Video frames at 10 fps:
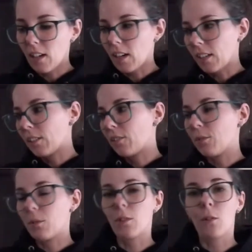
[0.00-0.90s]
I'm going to
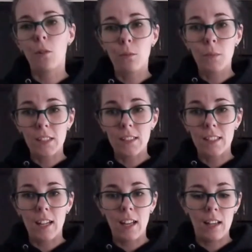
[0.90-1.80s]
do with cold milk
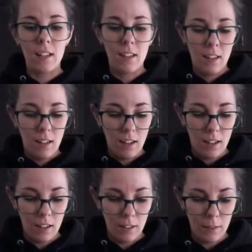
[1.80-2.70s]
today,
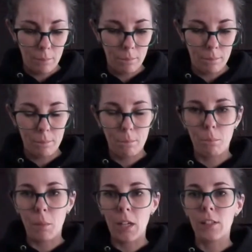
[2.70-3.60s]

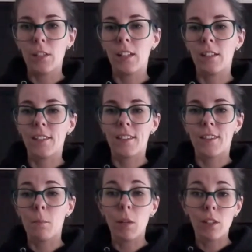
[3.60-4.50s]
but it's
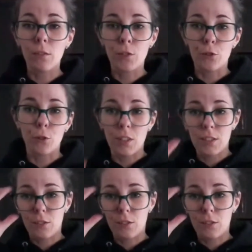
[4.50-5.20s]
the milk of your choice.